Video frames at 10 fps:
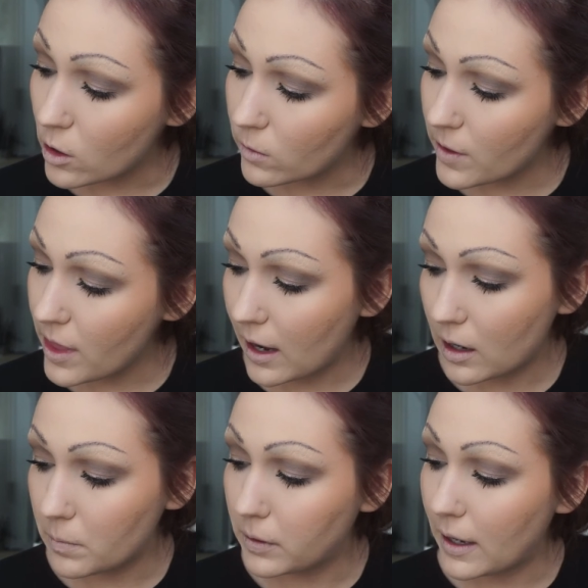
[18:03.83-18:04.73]
over that
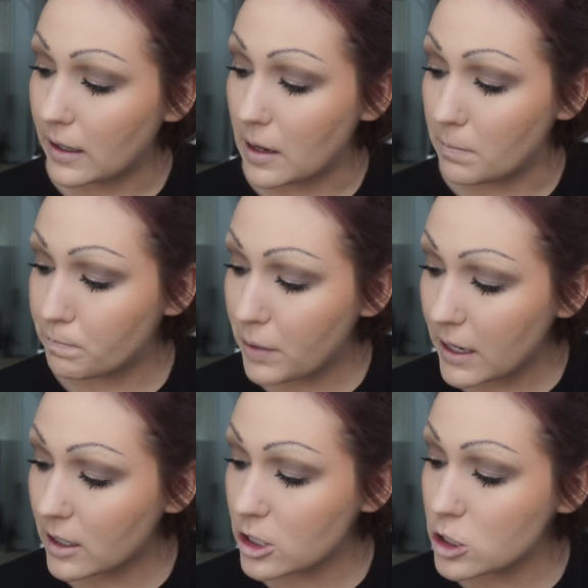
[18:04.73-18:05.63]
apply a
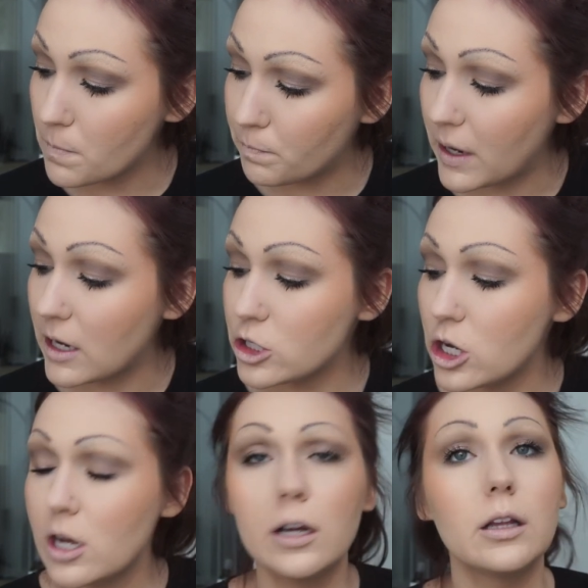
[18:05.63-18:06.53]
pinkish beige
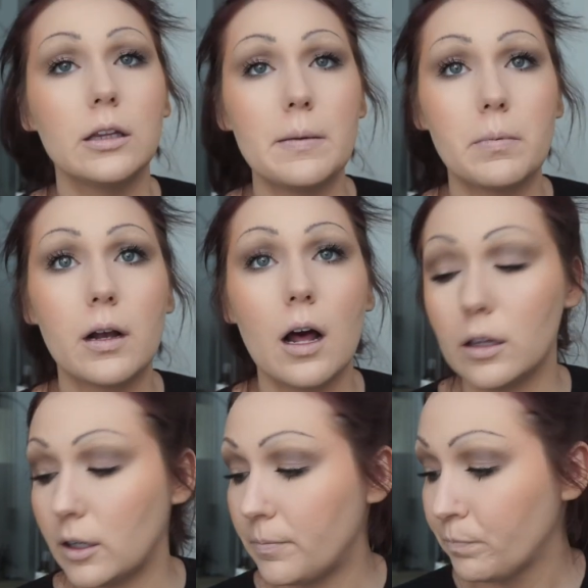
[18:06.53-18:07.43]
lip
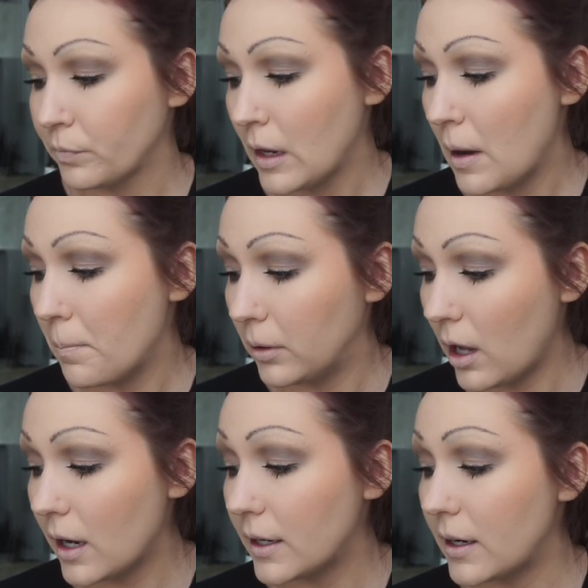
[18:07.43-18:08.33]
color
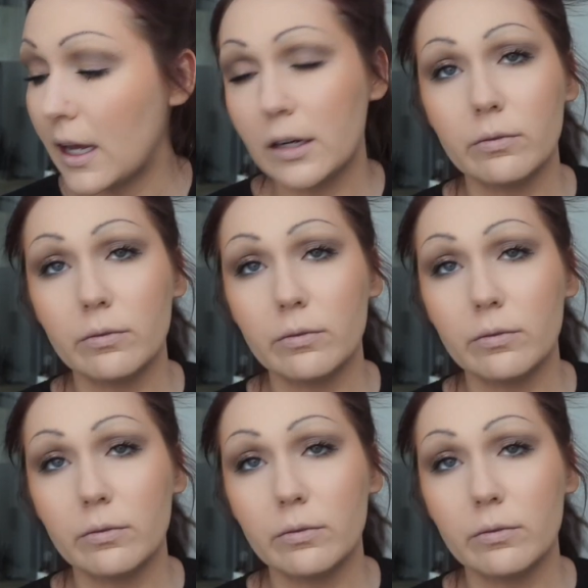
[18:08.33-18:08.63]
blot, and